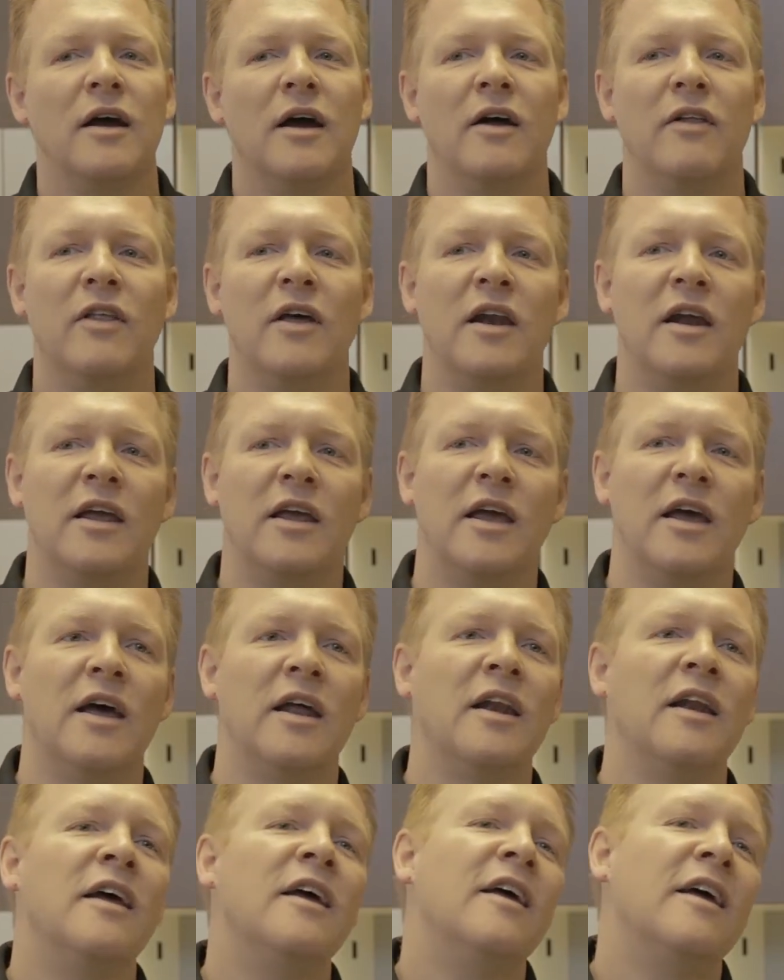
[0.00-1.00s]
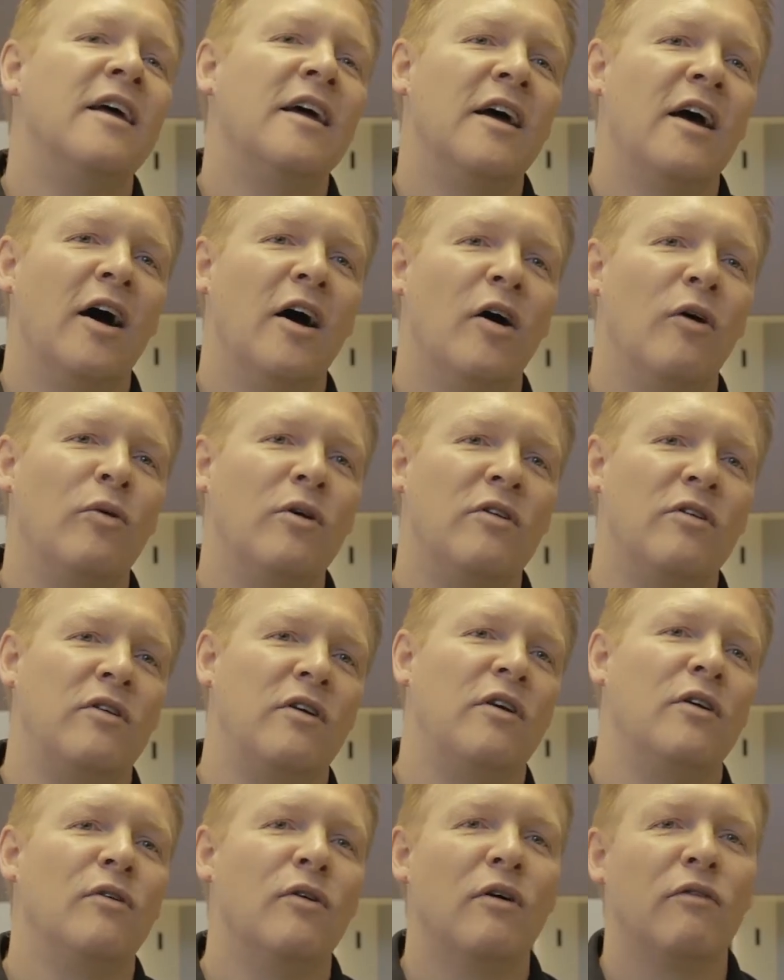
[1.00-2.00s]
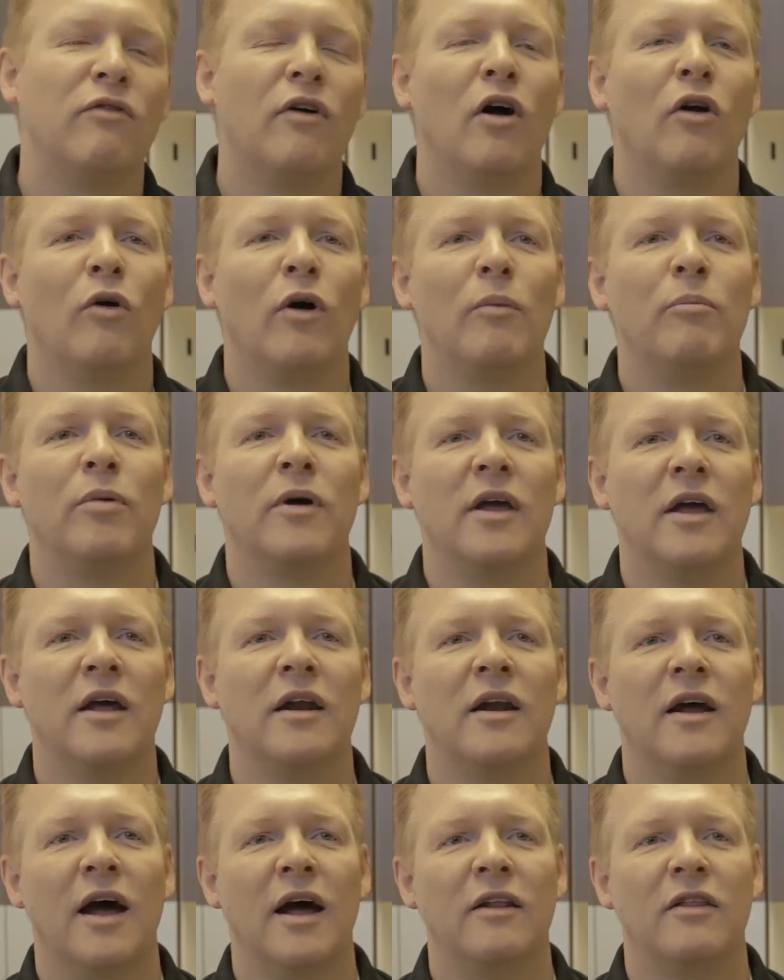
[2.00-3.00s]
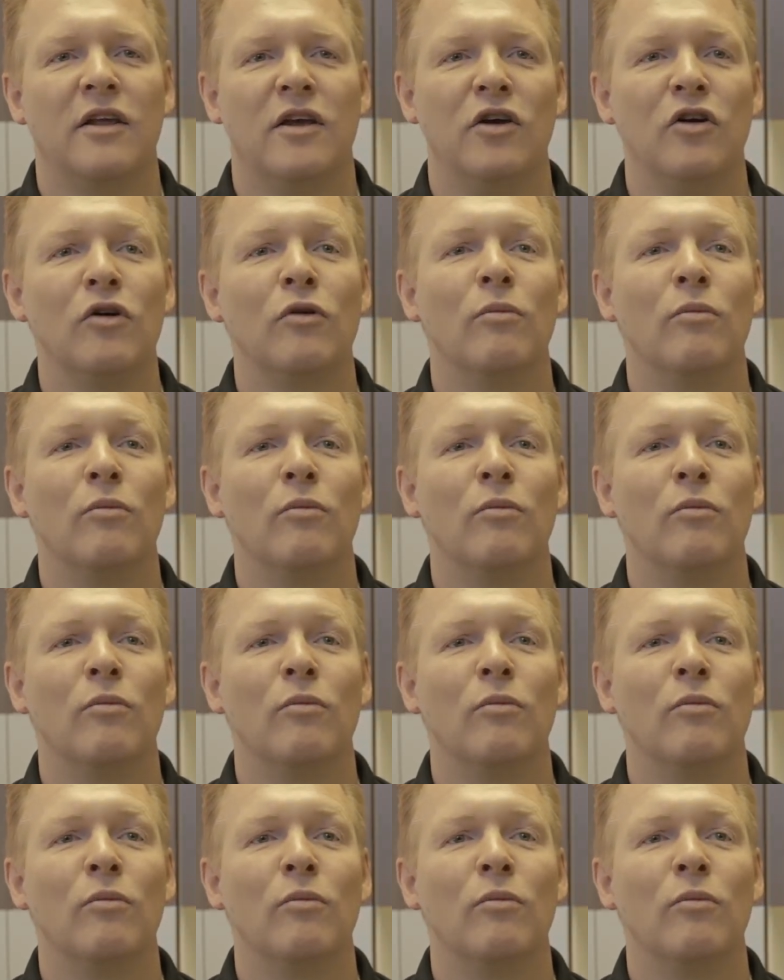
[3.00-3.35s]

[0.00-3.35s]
And then again, we see you follow up again at the year